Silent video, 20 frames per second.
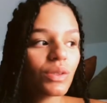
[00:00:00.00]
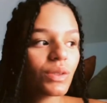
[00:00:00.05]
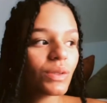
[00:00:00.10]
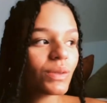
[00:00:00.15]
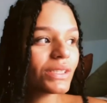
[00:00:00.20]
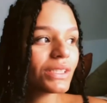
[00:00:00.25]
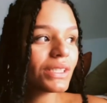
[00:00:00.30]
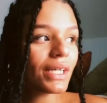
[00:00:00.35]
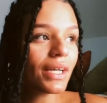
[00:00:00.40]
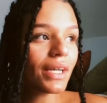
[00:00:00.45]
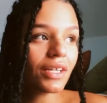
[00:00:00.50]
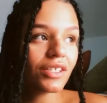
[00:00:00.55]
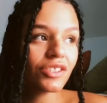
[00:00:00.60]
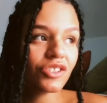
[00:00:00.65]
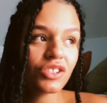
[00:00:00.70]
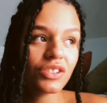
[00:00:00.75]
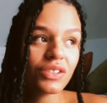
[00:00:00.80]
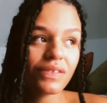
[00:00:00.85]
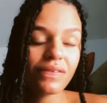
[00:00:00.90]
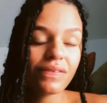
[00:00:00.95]
It was like
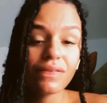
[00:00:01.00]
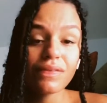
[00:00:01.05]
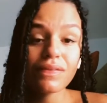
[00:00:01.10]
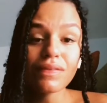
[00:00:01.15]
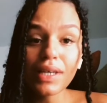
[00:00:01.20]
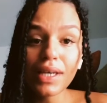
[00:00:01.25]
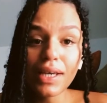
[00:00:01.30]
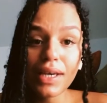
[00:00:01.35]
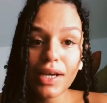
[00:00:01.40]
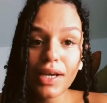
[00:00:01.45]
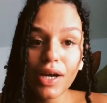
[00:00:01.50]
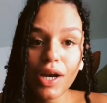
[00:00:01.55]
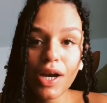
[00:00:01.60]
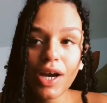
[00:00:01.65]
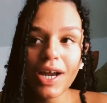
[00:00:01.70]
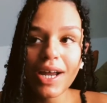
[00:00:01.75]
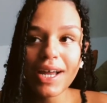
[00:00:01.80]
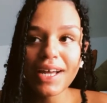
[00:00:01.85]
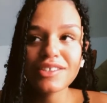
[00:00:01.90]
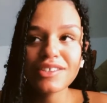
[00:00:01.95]
just
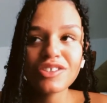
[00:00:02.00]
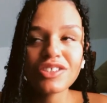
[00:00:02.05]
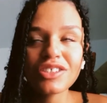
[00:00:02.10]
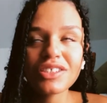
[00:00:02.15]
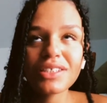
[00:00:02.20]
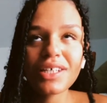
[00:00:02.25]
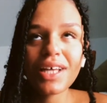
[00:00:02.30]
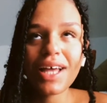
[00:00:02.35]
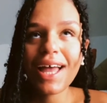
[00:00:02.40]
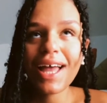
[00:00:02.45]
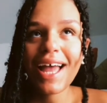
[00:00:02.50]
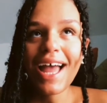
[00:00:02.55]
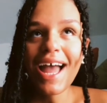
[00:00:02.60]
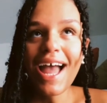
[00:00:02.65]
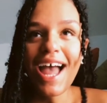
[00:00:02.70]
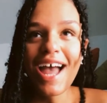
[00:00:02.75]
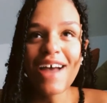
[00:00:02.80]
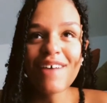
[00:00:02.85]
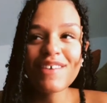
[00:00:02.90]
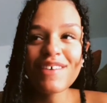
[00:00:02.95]
fear and just
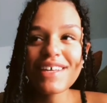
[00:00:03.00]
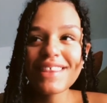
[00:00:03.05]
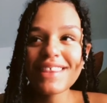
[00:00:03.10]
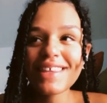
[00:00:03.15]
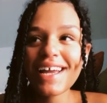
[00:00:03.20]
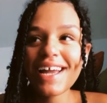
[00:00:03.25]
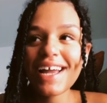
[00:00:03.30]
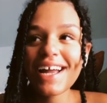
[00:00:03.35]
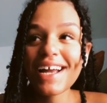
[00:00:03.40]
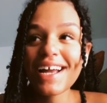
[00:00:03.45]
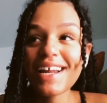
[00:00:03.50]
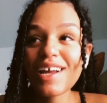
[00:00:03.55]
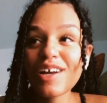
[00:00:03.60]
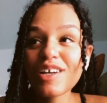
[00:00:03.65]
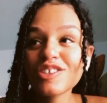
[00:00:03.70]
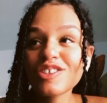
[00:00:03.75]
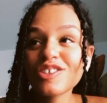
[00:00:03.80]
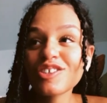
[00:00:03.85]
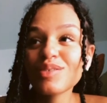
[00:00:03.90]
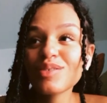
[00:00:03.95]
everything and I
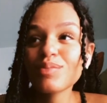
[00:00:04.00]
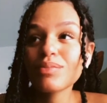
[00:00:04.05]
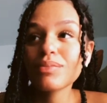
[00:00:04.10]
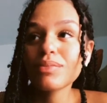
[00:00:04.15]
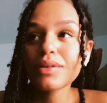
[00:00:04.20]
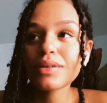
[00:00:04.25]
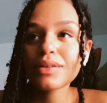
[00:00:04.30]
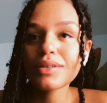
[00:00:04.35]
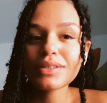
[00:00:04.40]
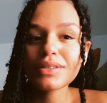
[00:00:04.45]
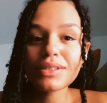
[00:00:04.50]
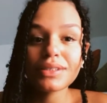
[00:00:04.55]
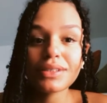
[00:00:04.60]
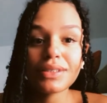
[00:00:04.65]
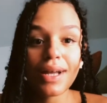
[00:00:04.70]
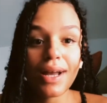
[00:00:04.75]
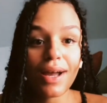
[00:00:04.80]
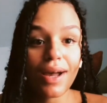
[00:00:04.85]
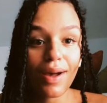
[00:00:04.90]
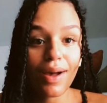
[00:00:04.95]
just burst
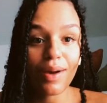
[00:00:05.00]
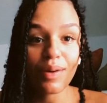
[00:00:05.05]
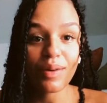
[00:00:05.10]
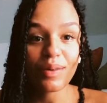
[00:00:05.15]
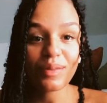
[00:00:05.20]
out